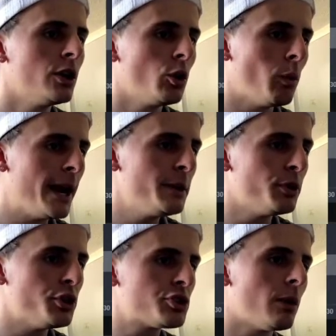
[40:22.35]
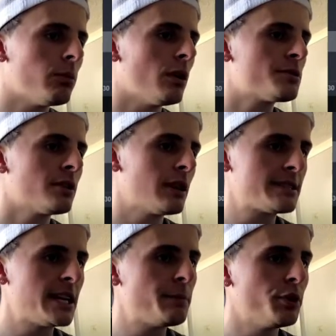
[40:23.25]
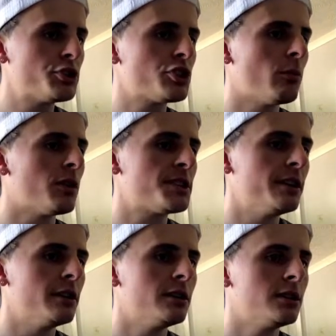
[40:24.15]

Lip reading: Where do you put your stop loss? Let's say you put your stop loss here.